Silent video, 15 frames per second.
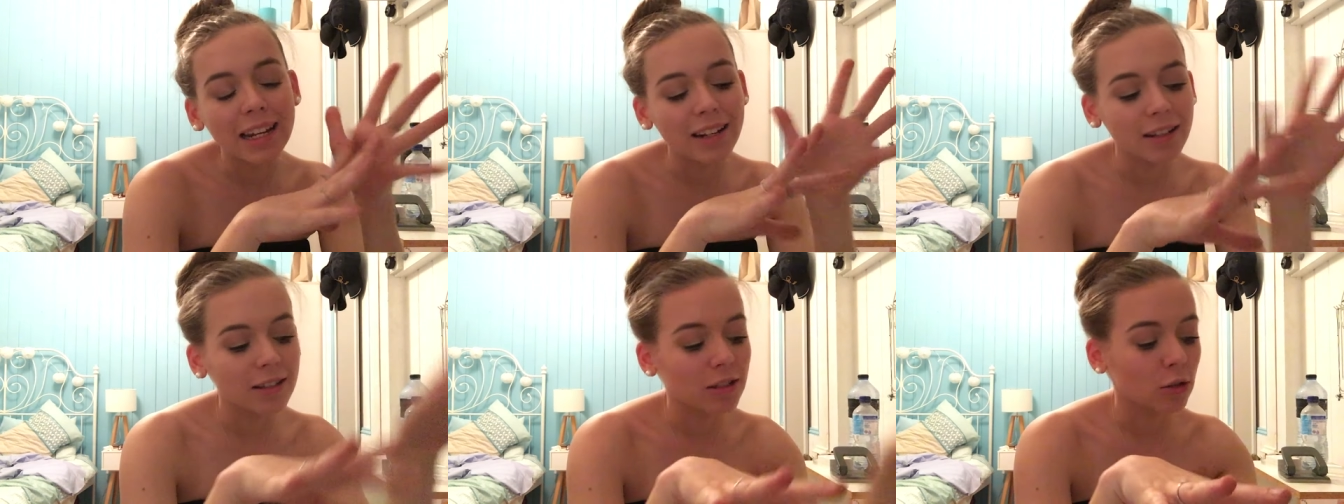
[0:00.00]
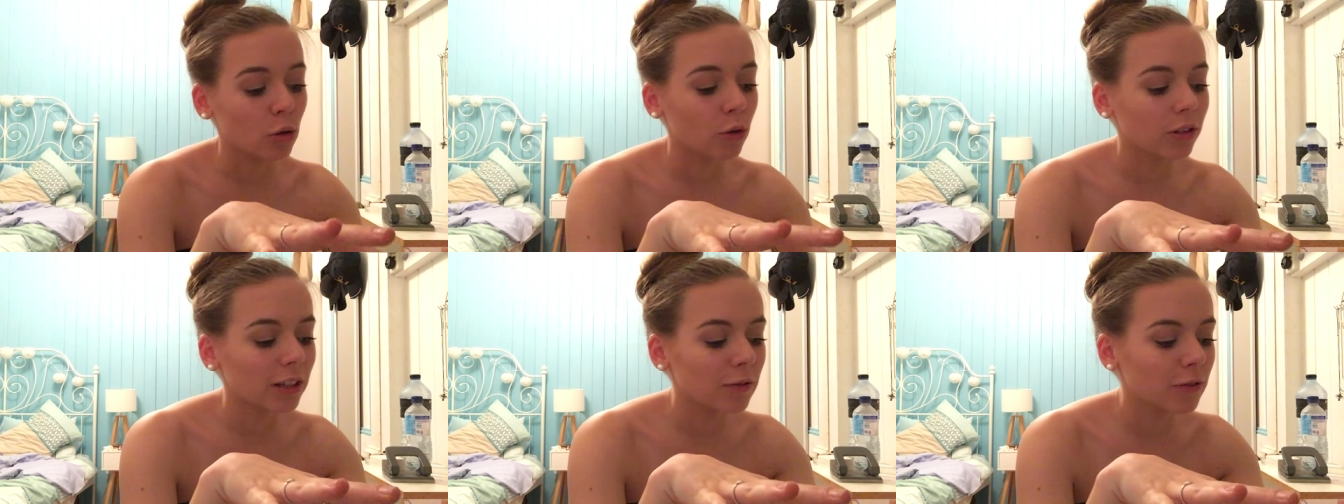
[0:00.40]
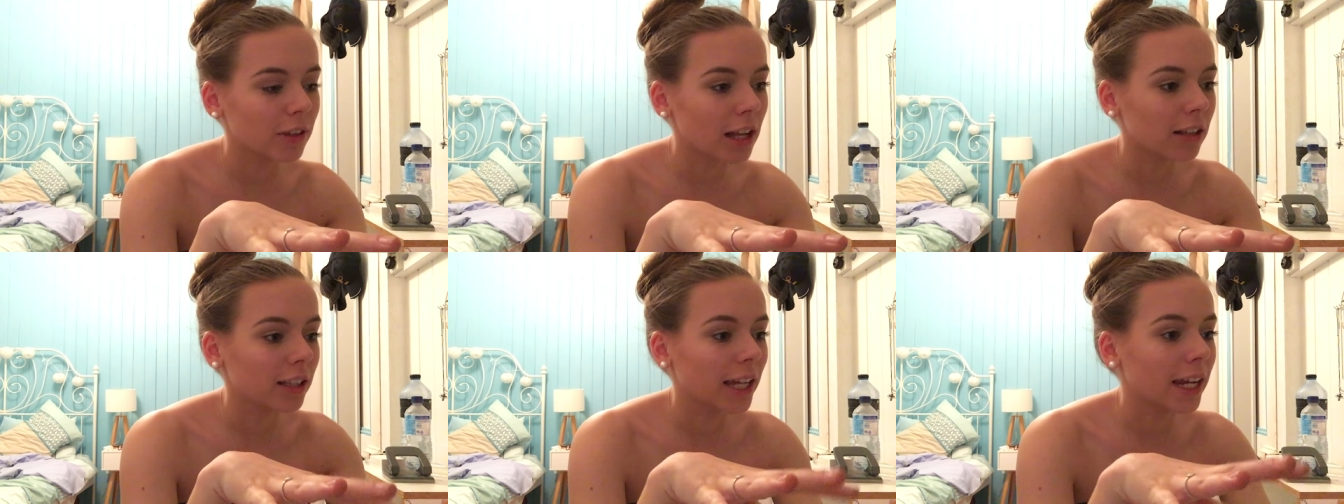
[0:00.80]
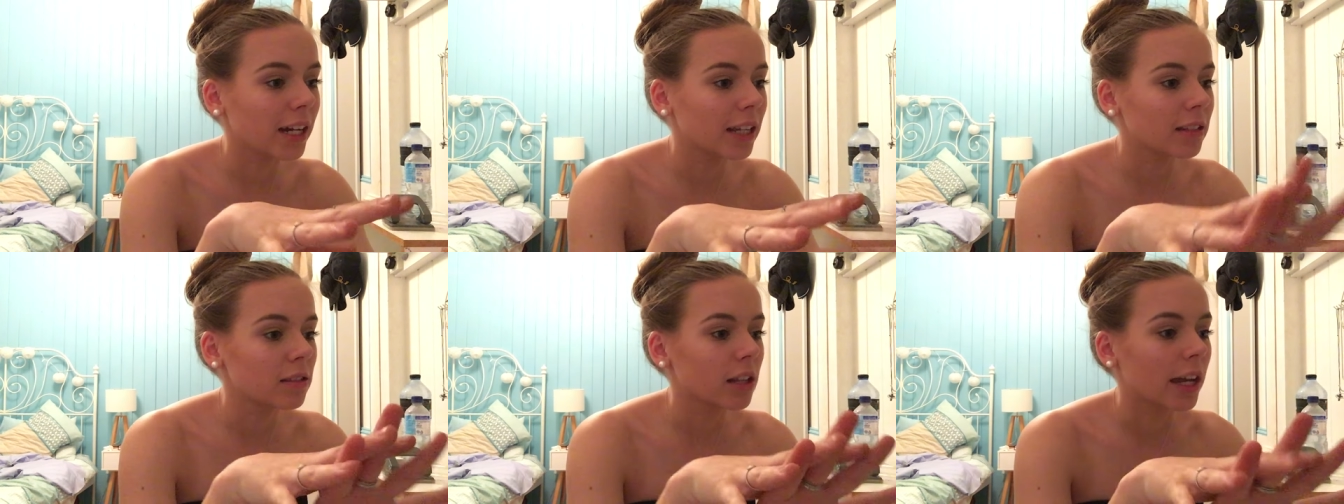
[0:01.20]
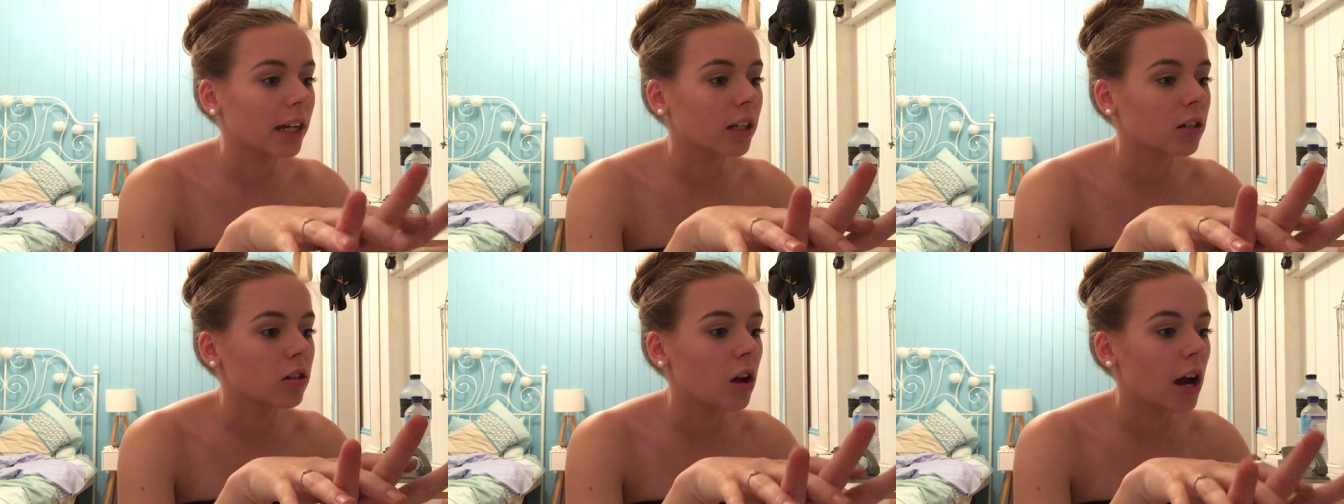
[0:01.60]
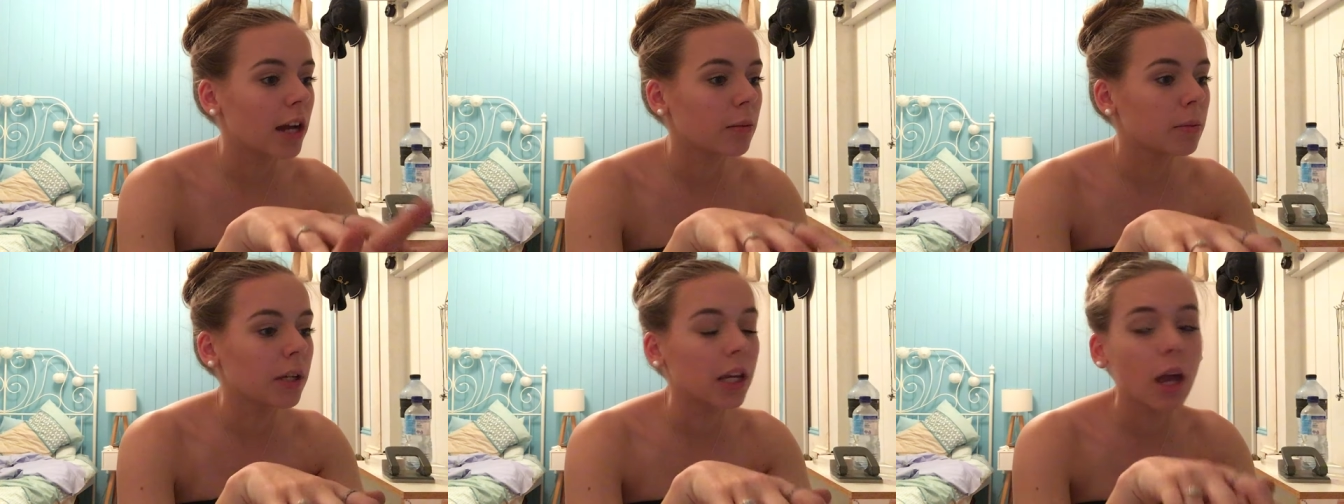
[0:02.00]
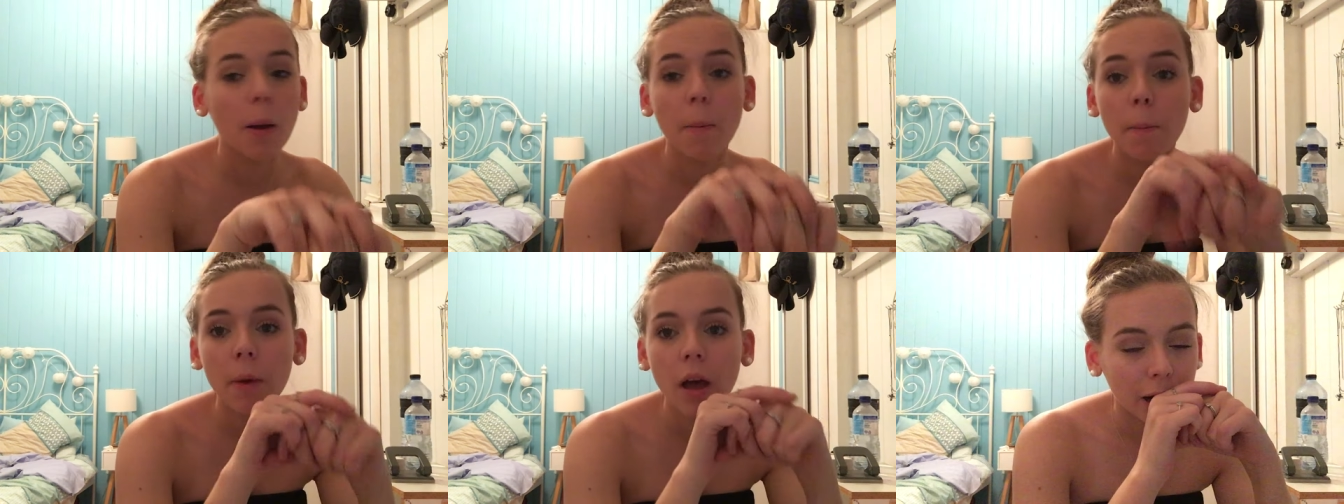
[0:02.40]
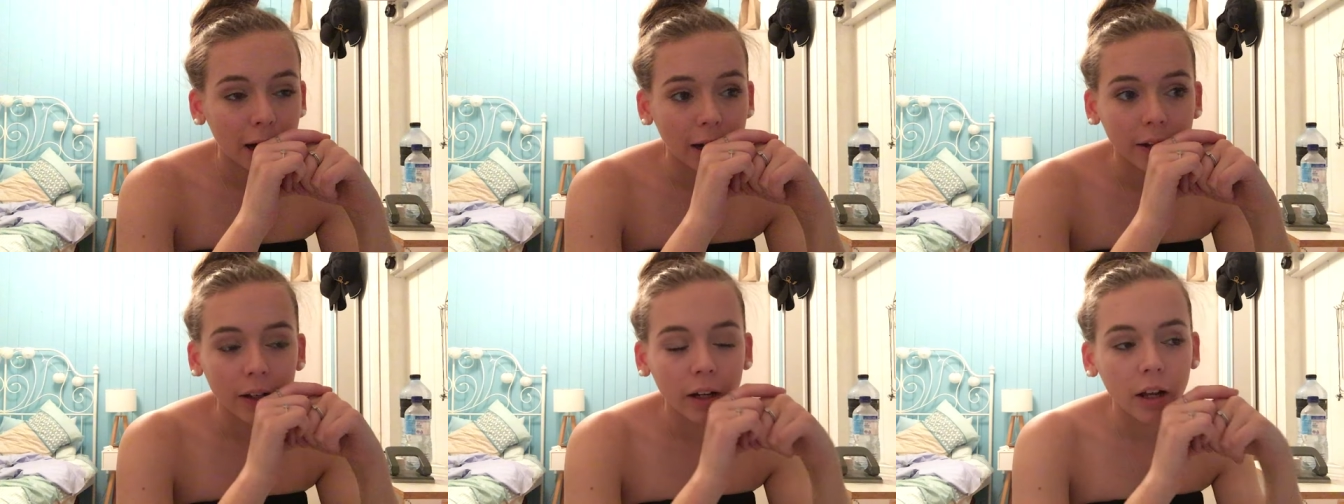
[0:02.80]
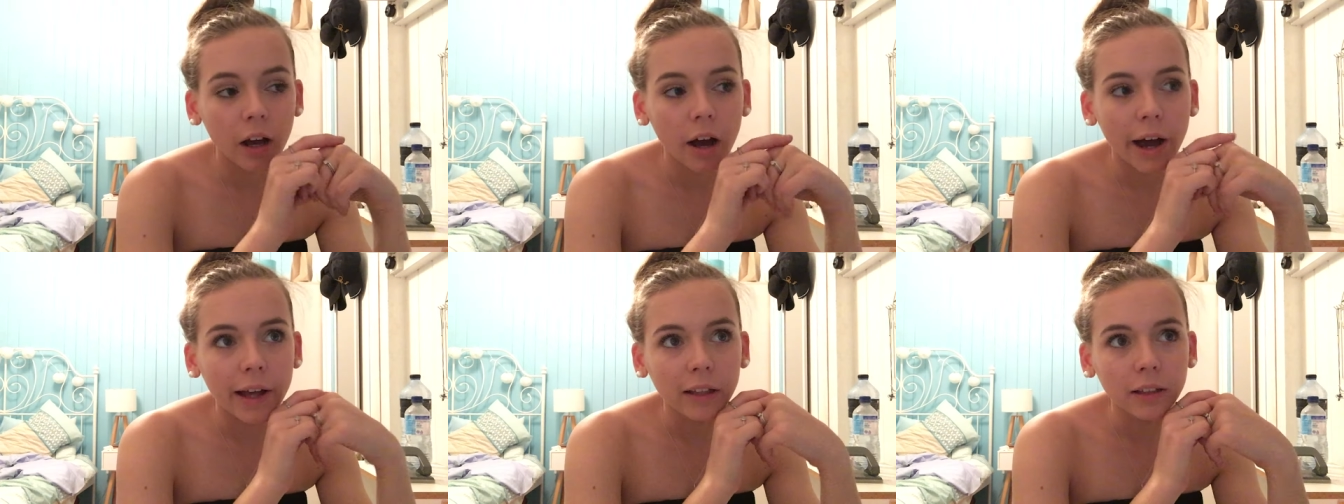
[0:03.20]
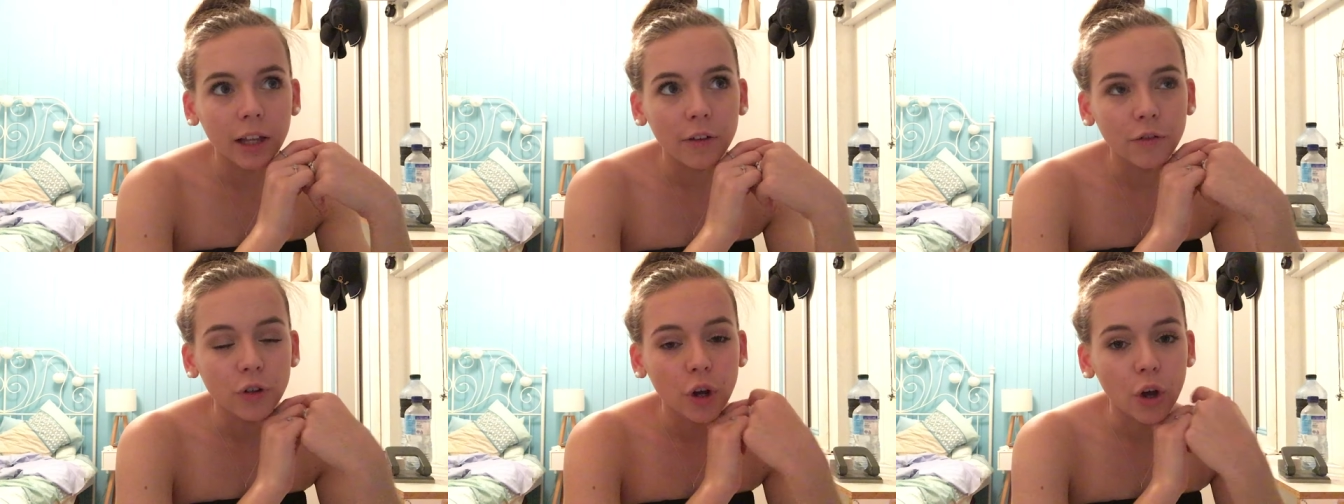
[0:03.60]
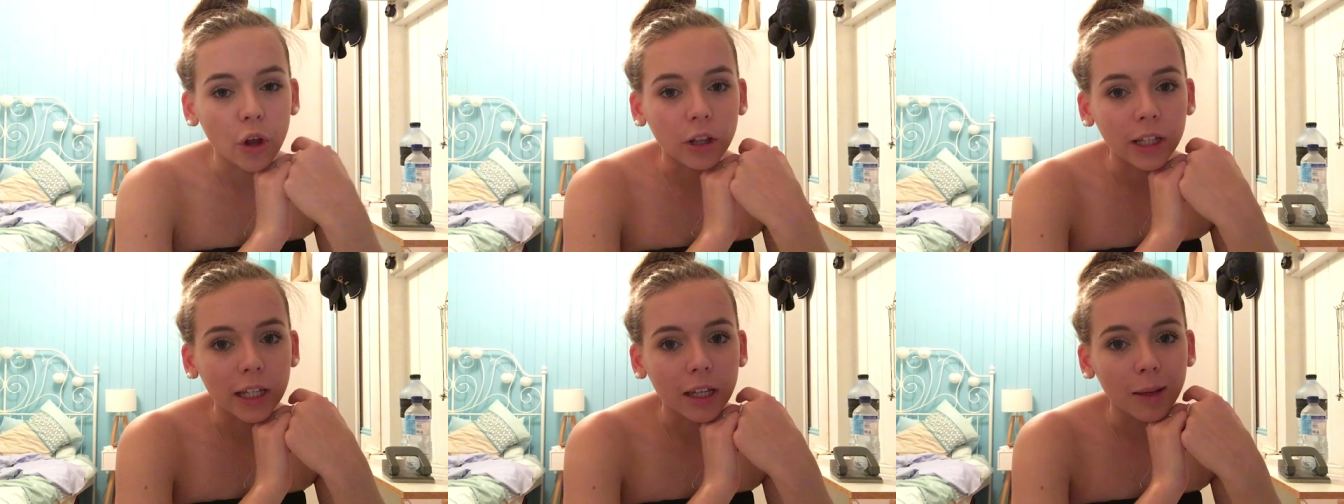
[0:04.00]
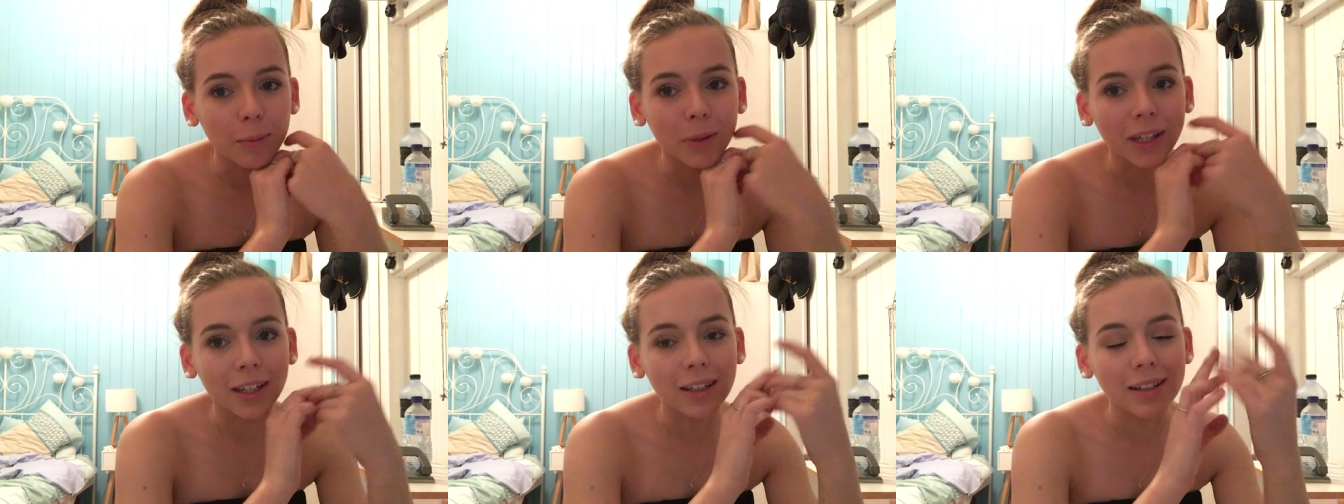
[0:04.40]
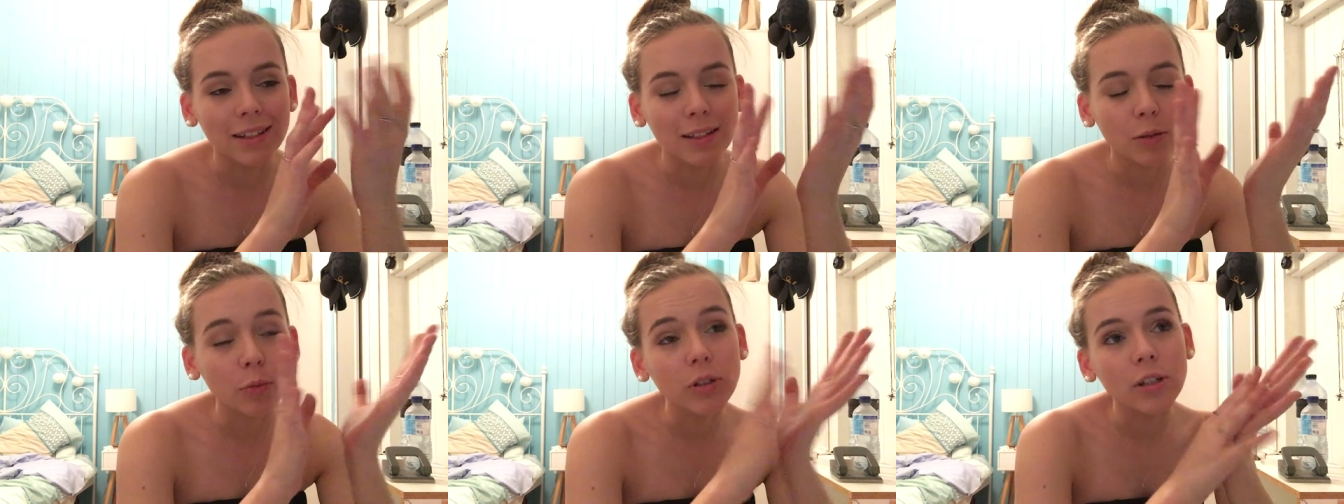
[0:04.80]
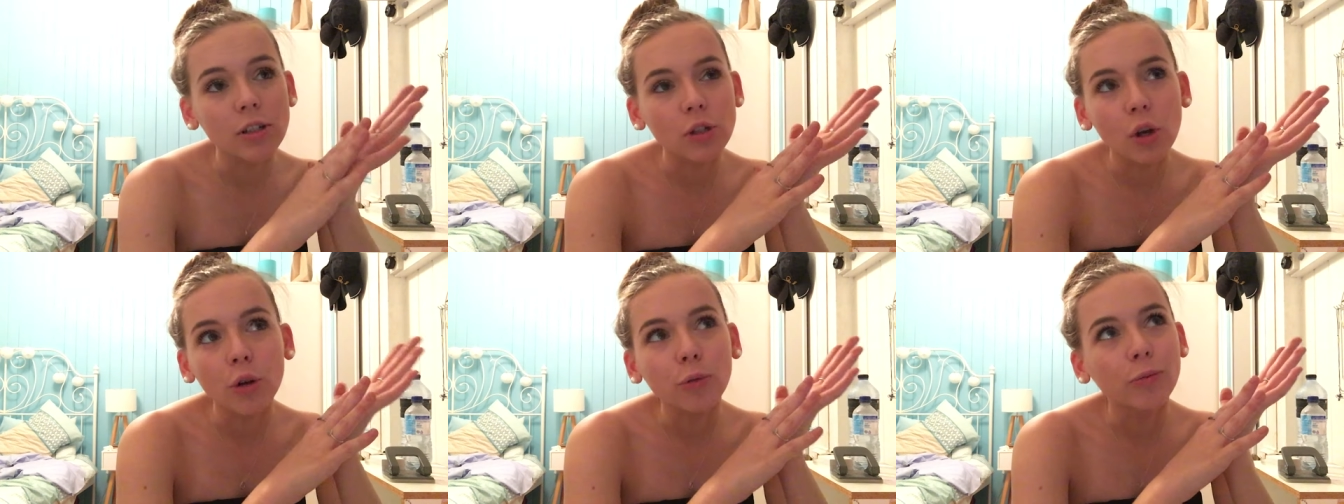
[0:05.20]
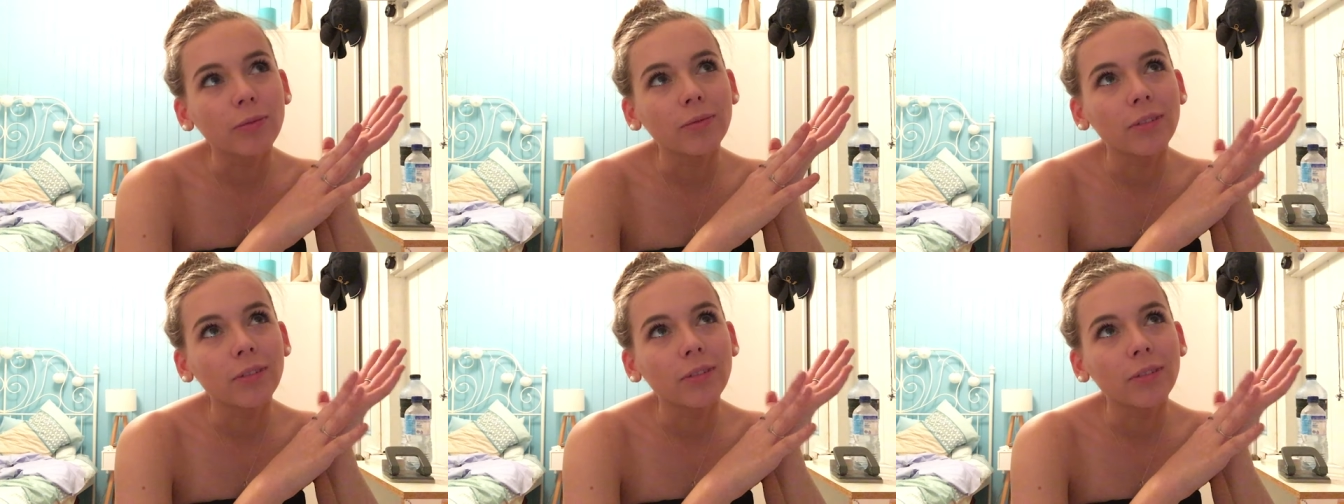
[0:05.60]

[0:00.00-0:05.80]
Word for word: It is not even that late, it's like 9 p.m. But I left early because, which is so